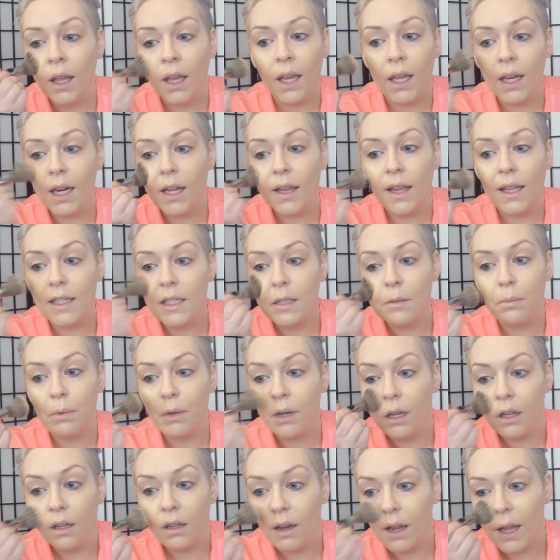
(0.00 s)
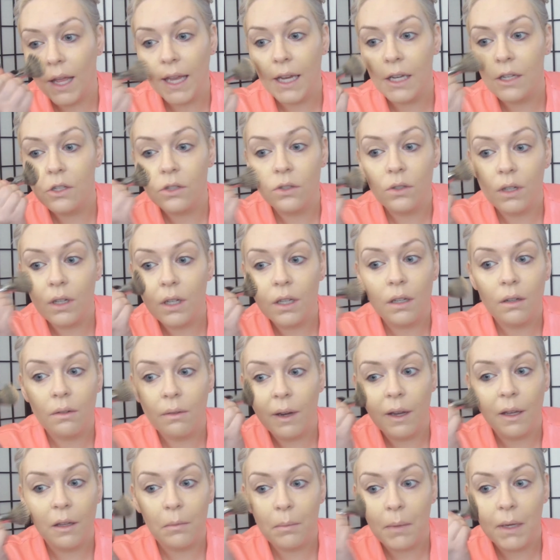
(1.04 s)
And I like to put a little extra
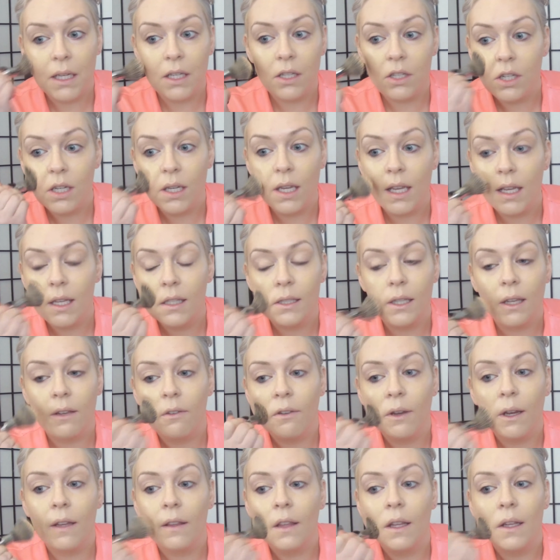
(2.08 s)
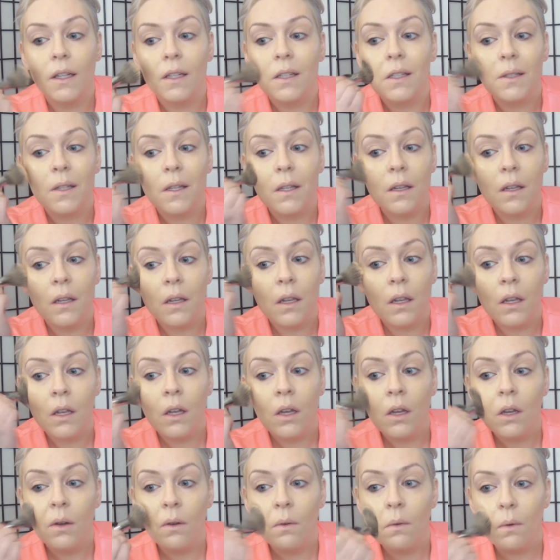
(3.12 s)
around my cheeks. I find that's
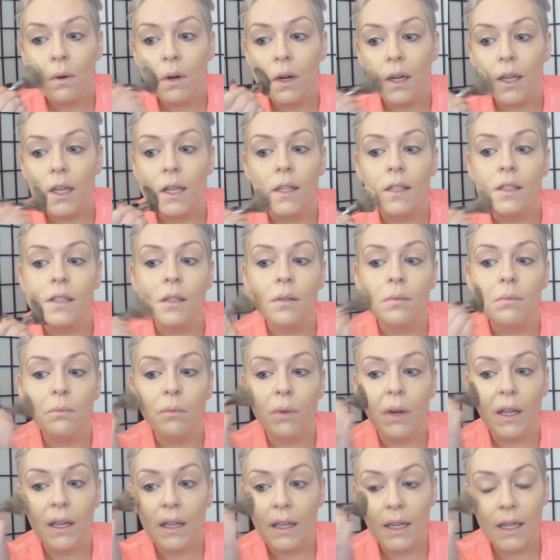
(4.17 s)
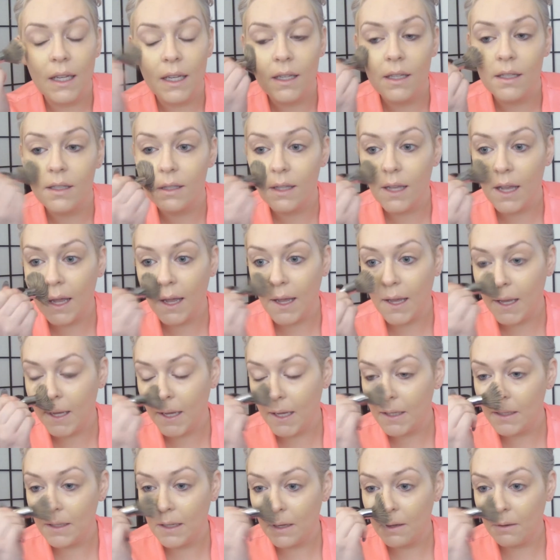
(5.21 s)
where I get some redness
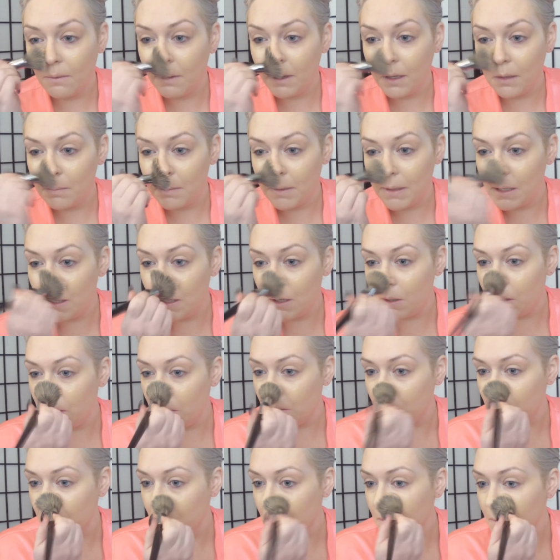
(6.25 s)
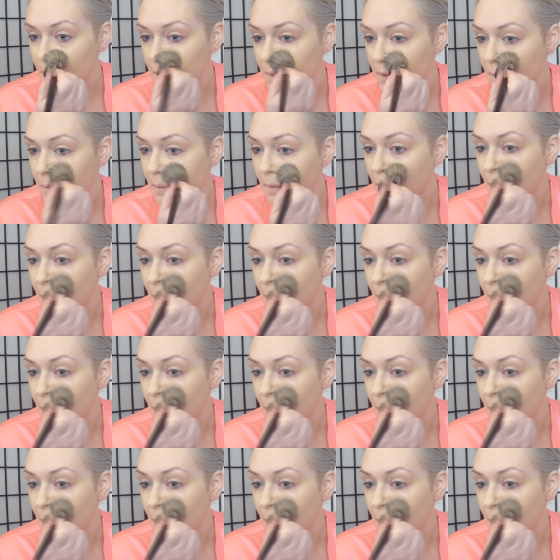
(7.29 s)
at, and around my nose.